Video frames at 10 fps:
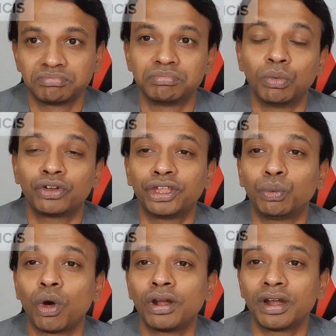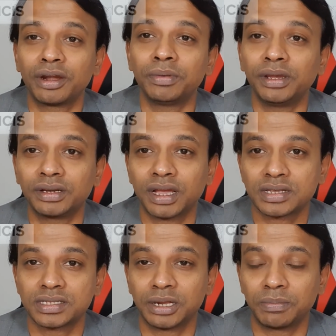More than 100 million
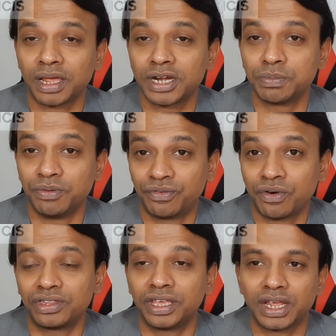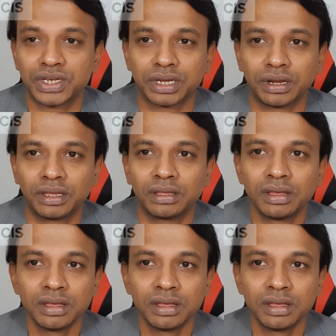cast their ballots before the election day.